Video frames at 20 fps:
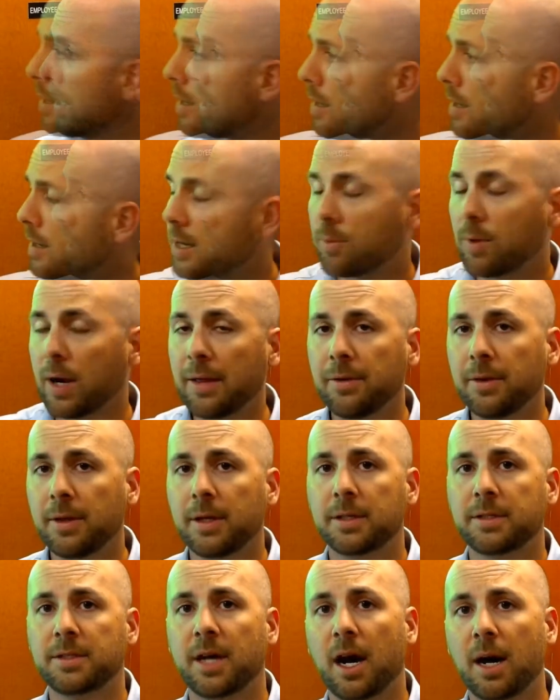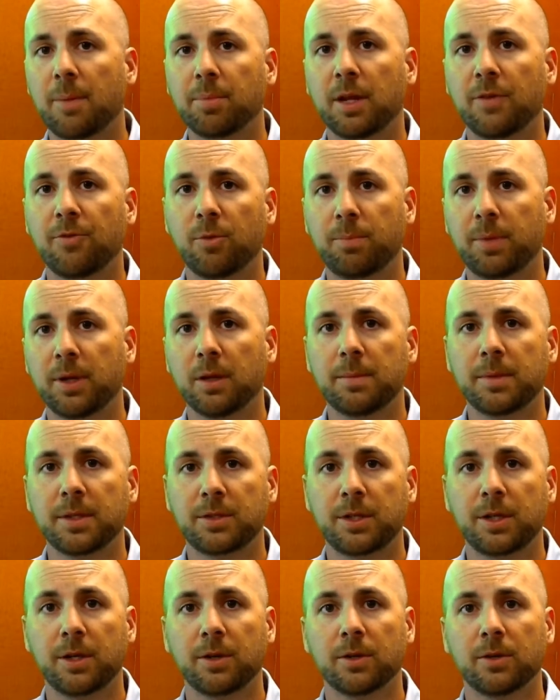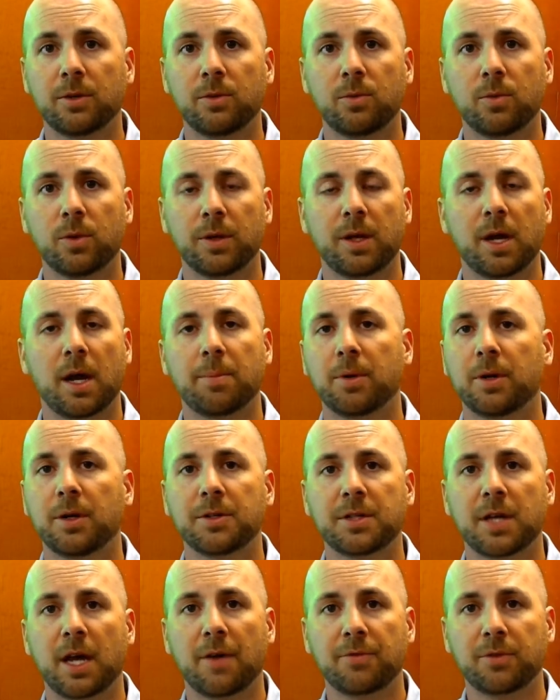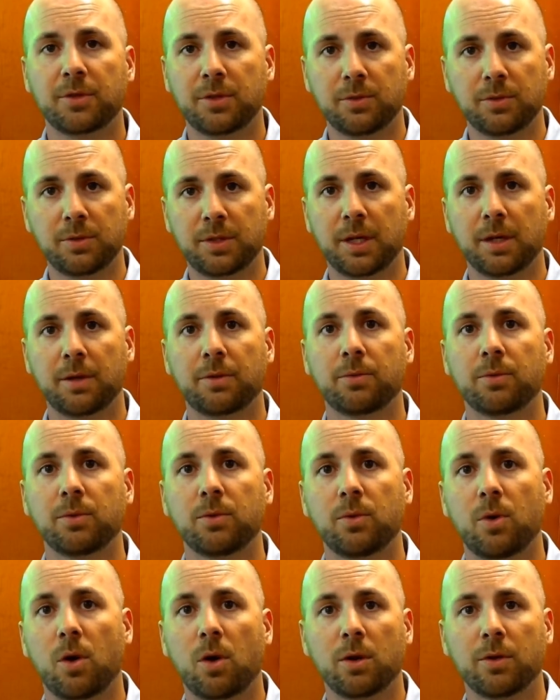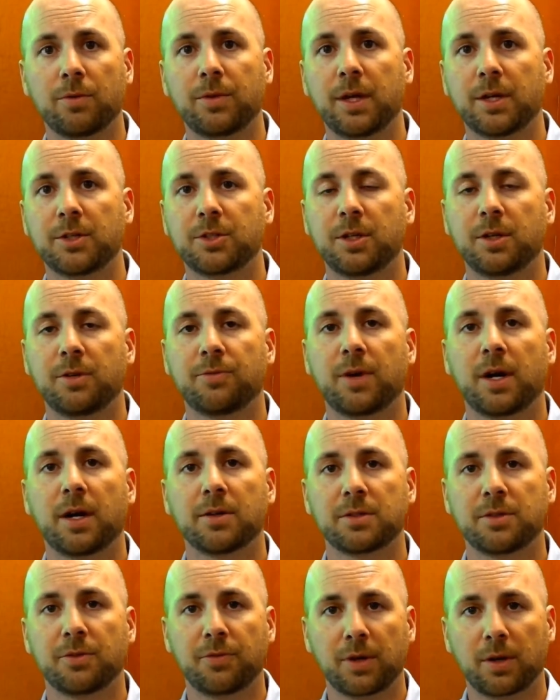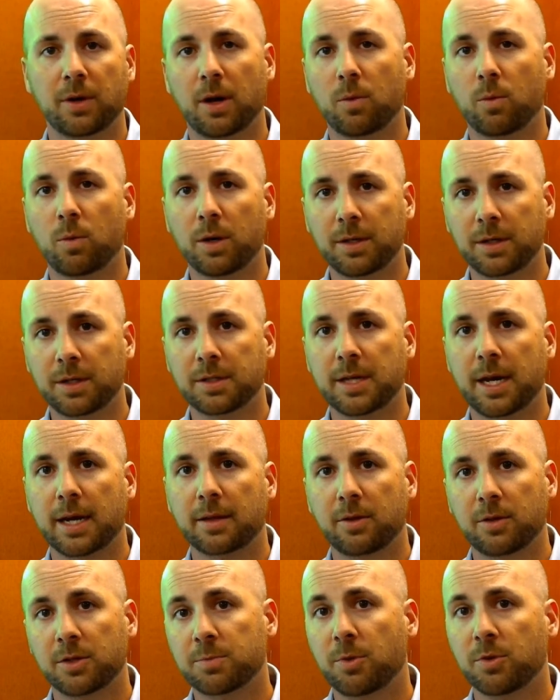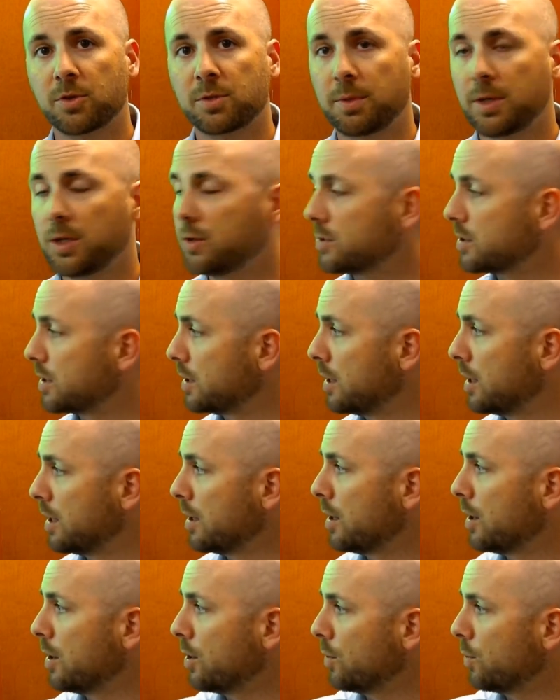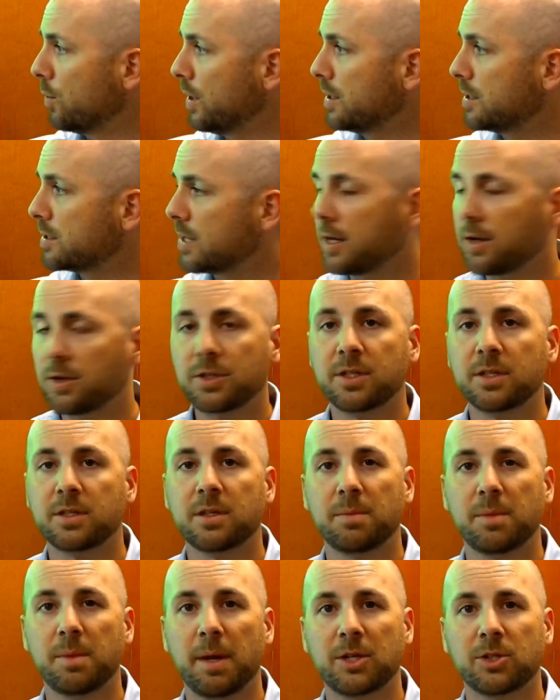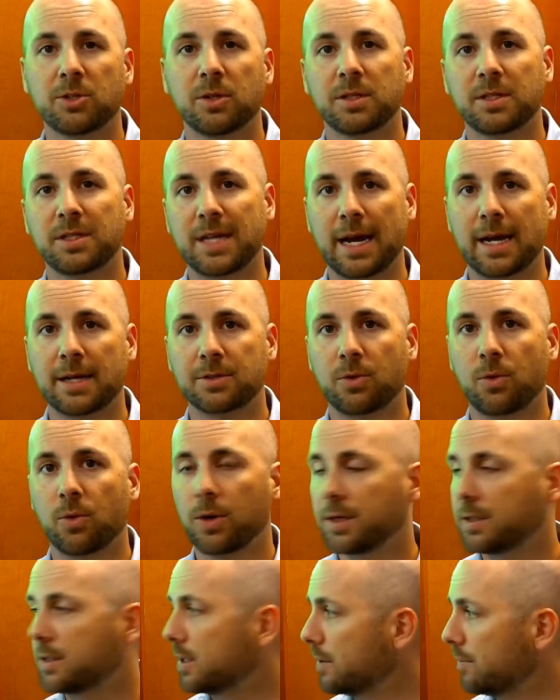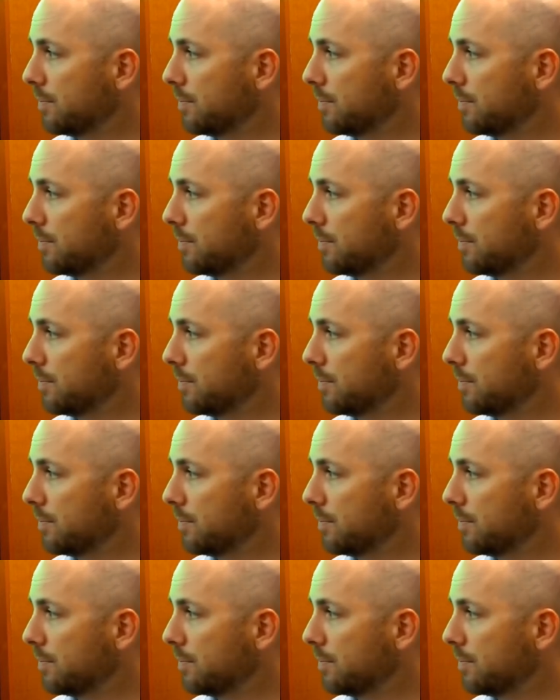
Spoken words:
Now, rather than a top-level bill of material where the operators have to dig through all of the engineering files to figure out what exactly they're supposed to be using, we design our system to make sure it's task-oriented.